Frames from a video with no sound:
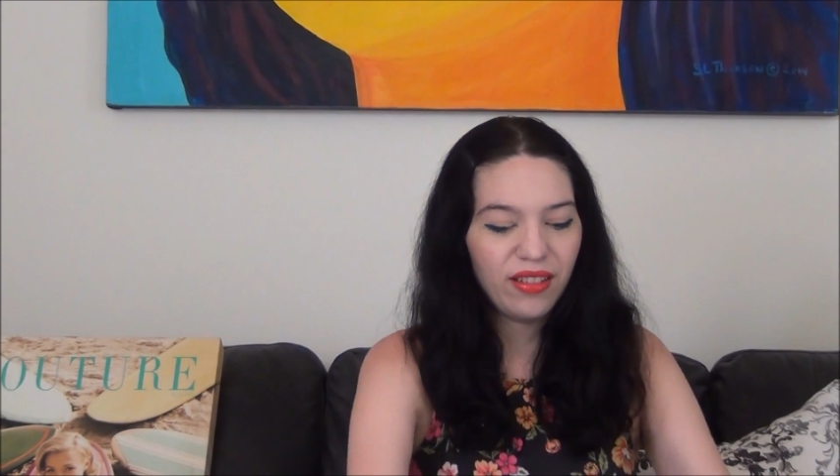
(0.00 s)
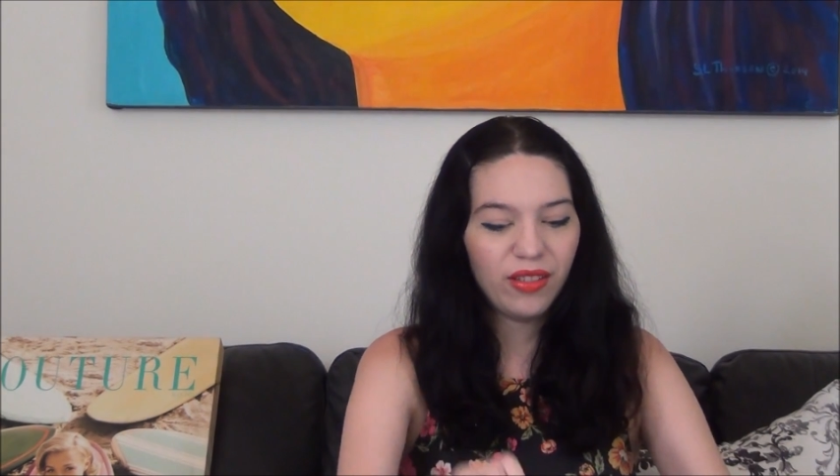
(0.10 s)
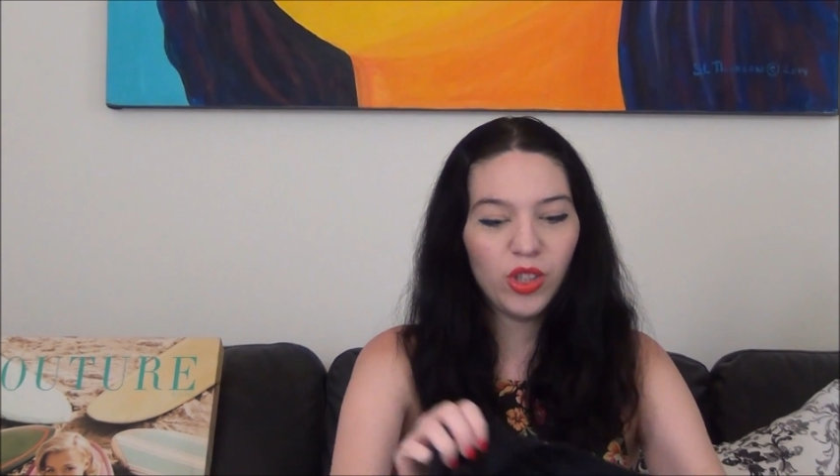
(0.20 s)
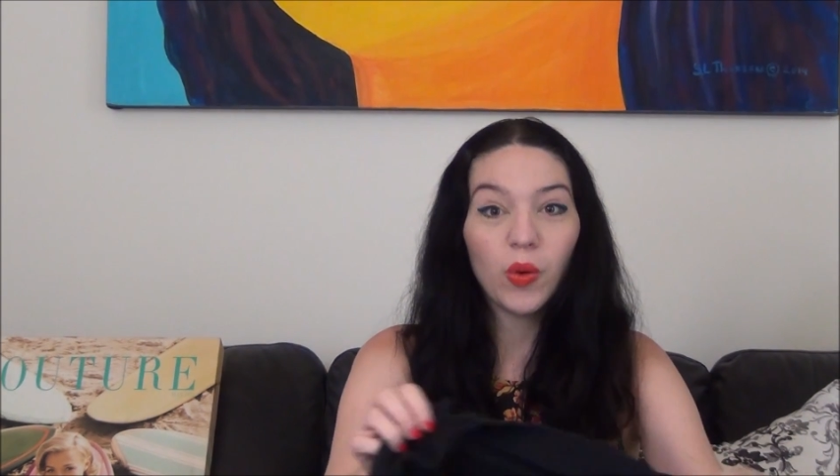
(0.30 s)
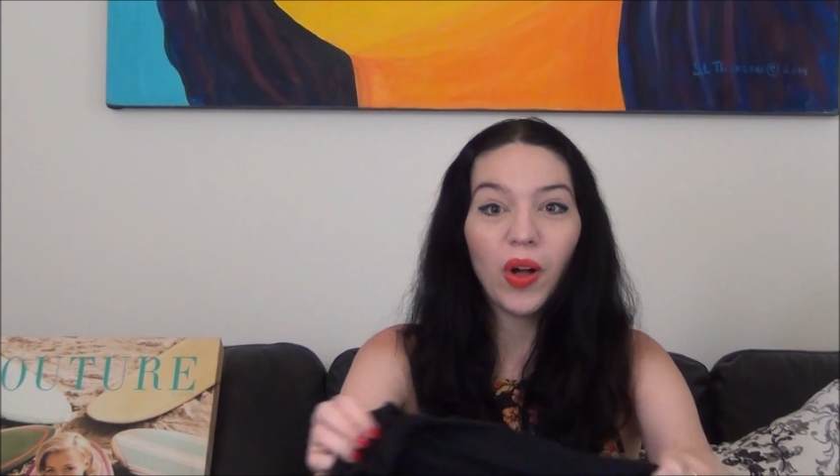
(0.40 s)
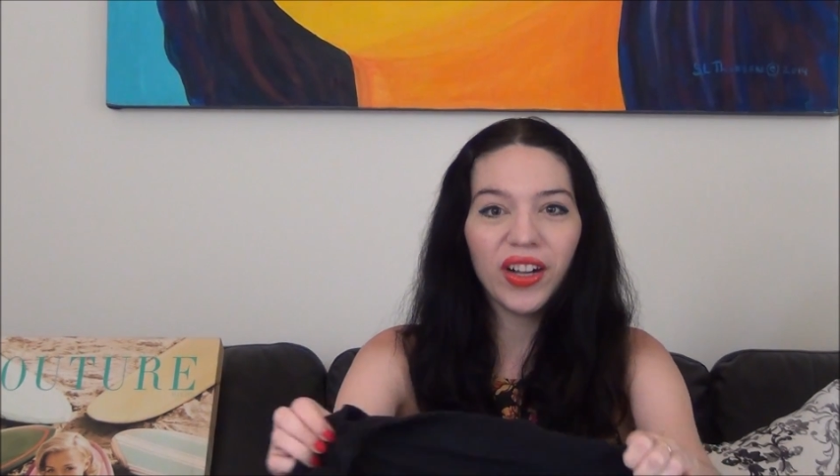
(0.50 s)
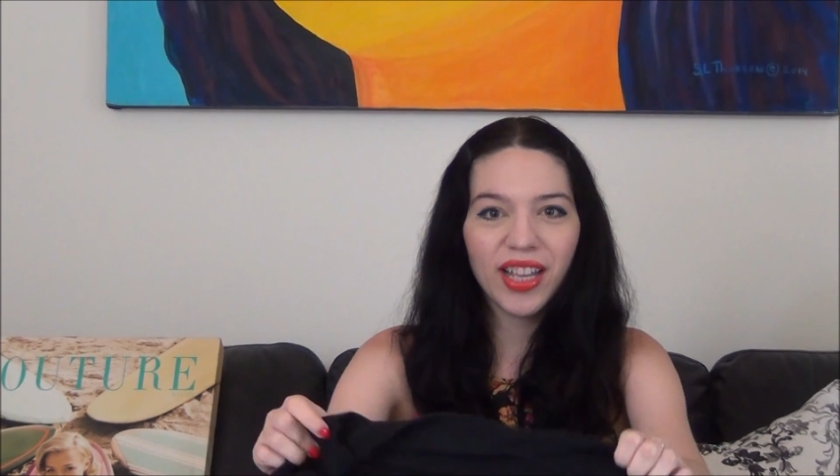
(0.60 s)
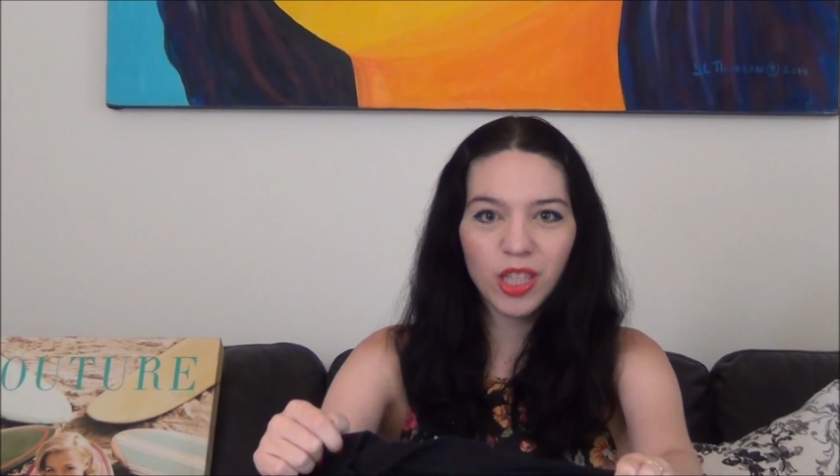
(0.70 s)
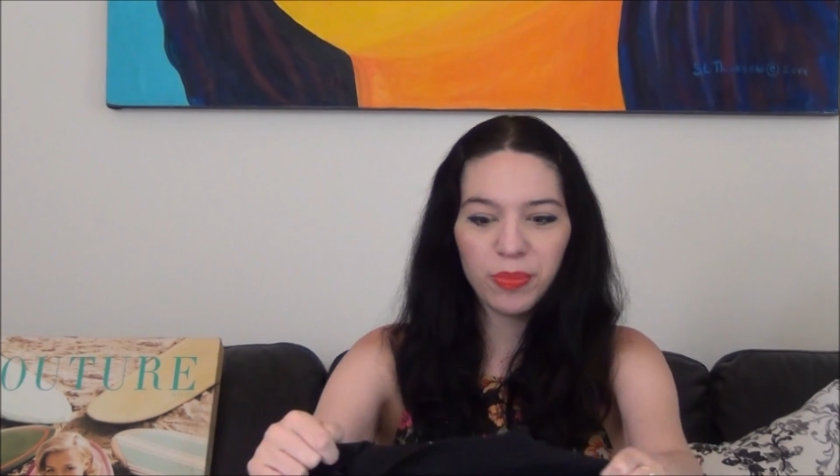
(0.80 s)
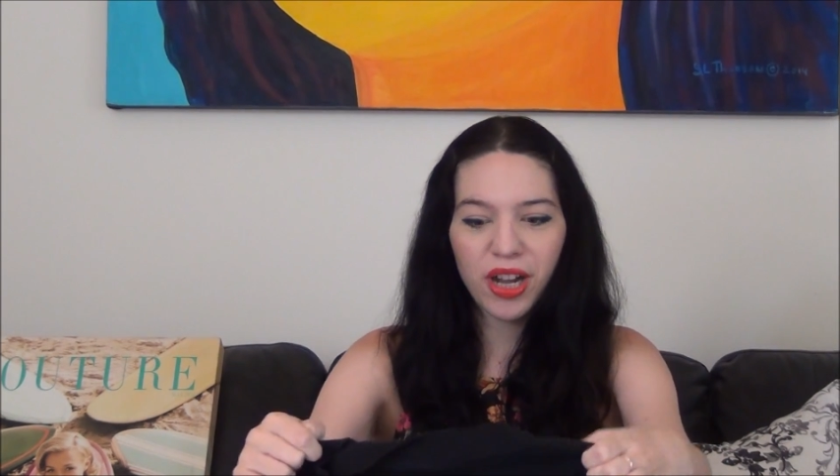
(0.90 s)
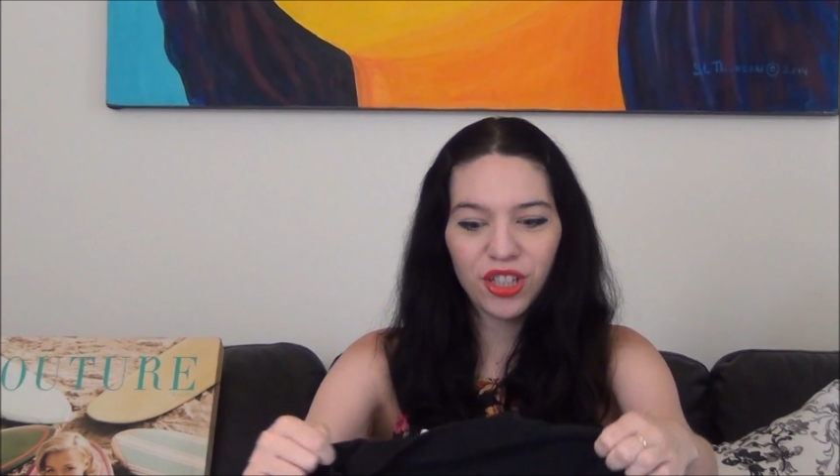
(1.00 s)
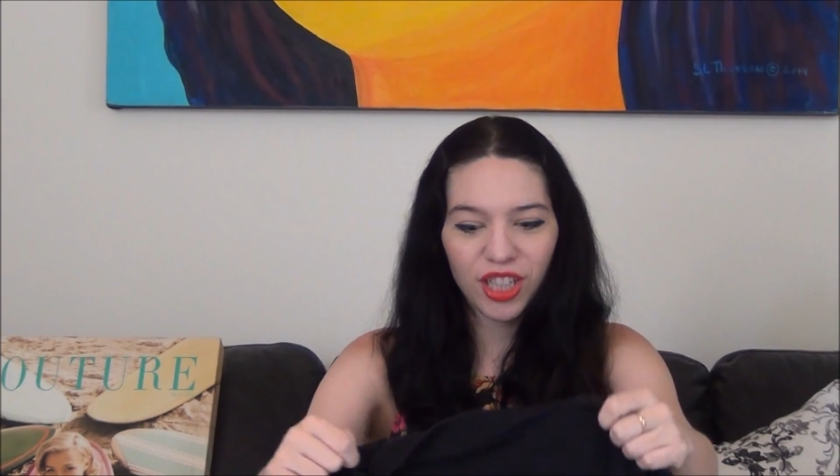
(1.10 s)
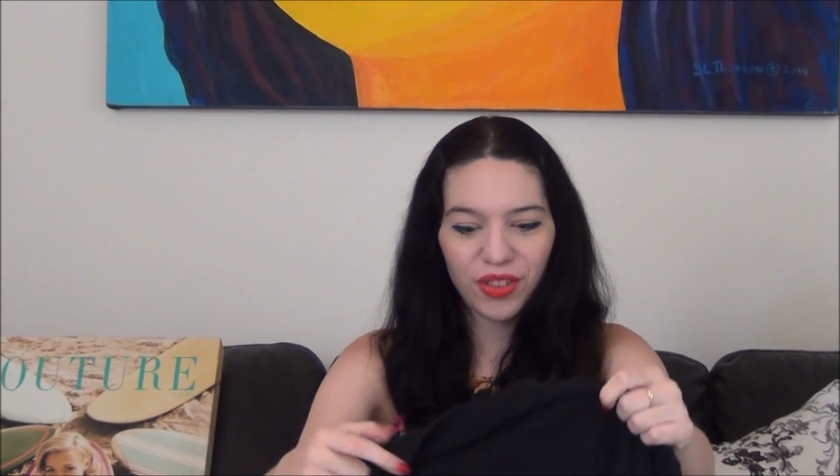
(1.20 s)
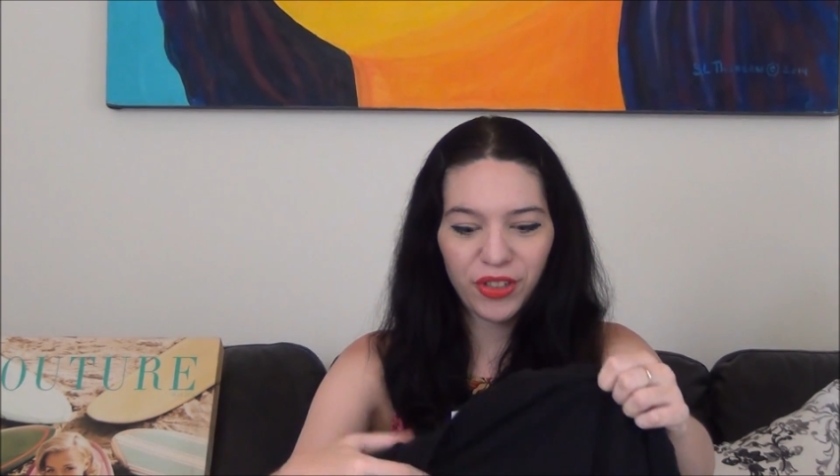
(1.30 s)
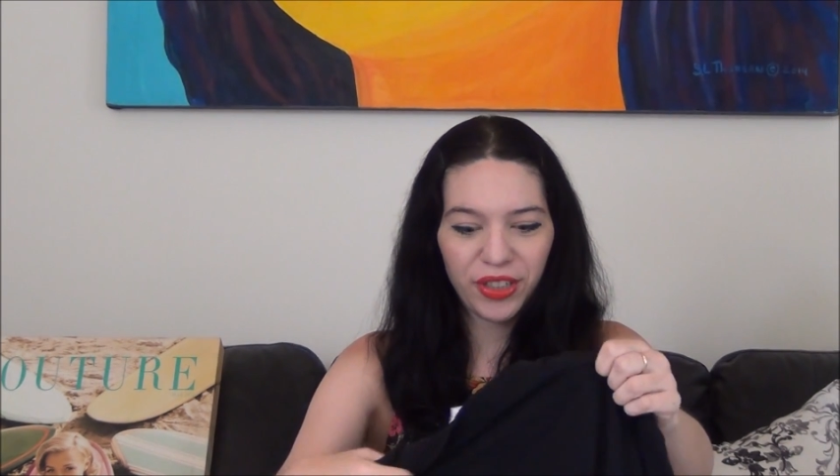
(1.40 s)
sew all kinds of
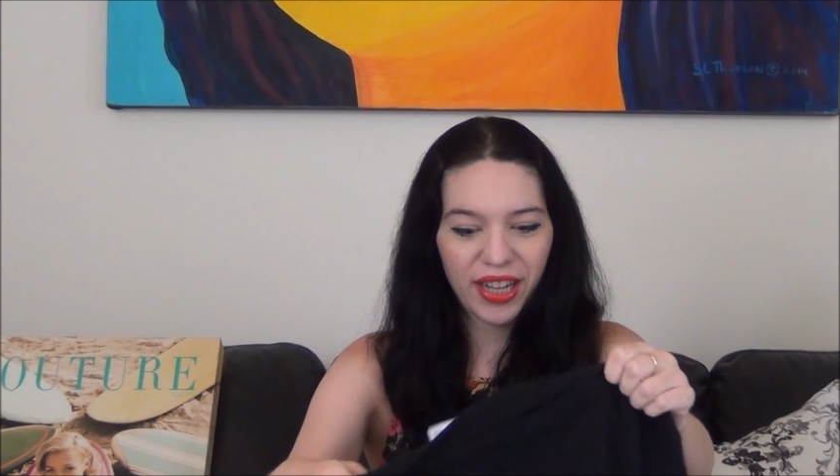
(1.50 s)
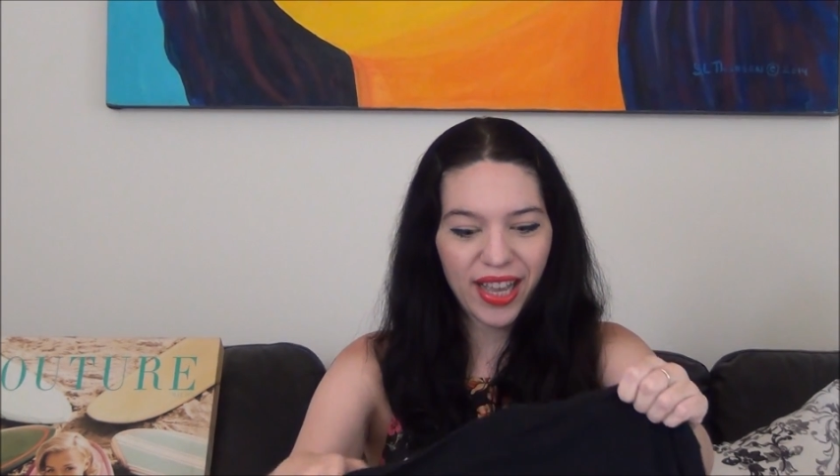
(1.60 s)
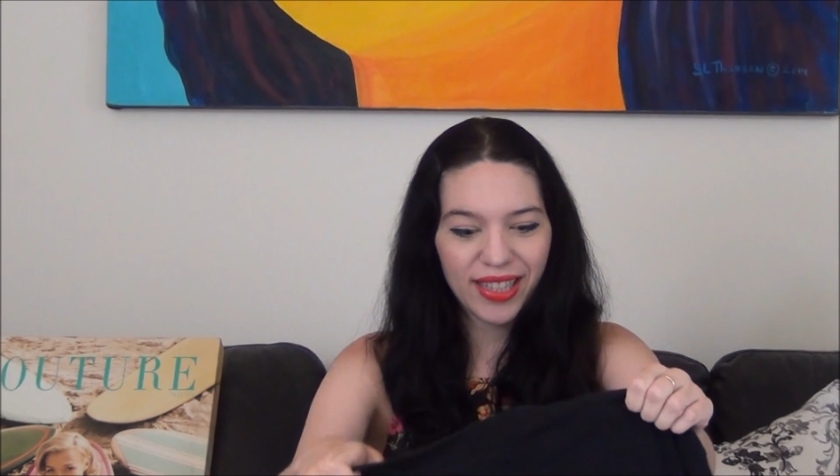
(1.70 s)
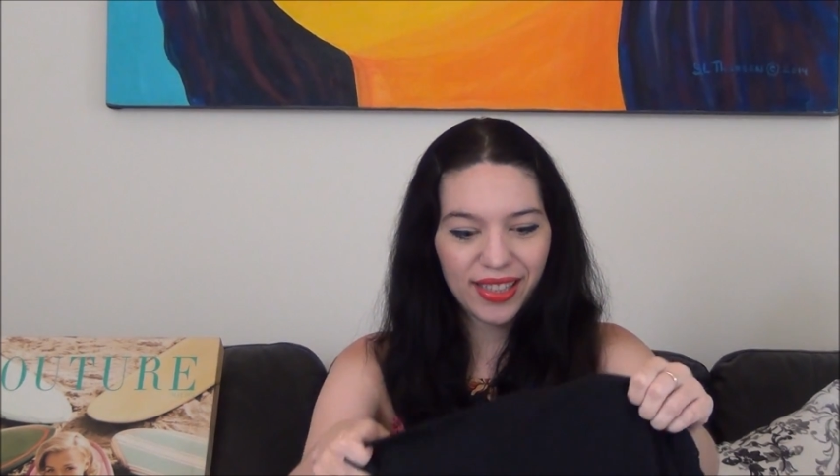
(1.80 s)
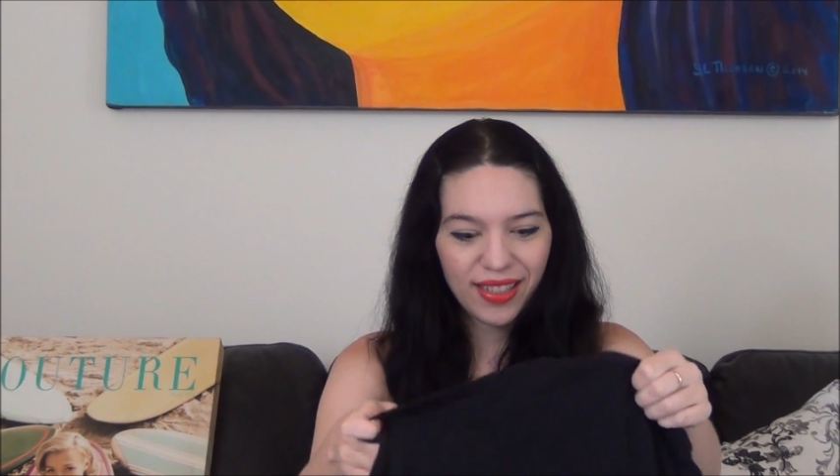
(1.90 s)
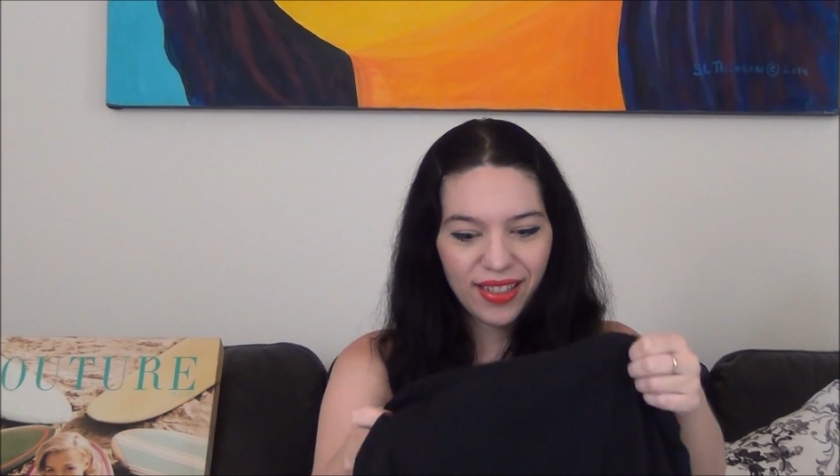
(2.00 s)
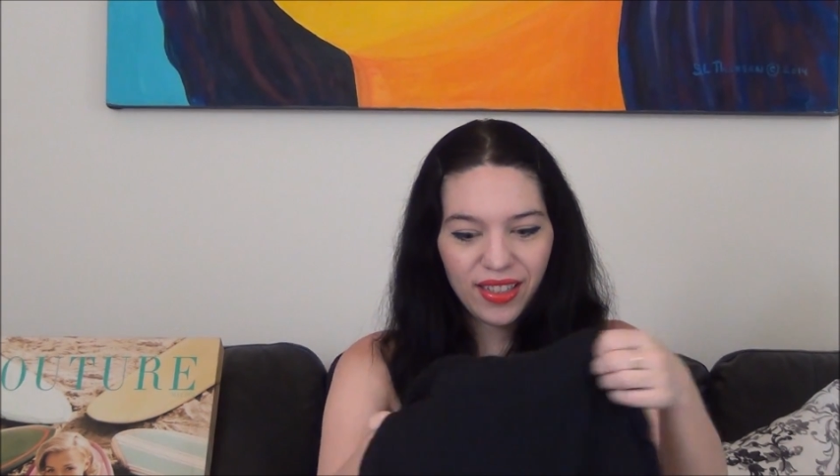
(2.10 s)
projects for you guys.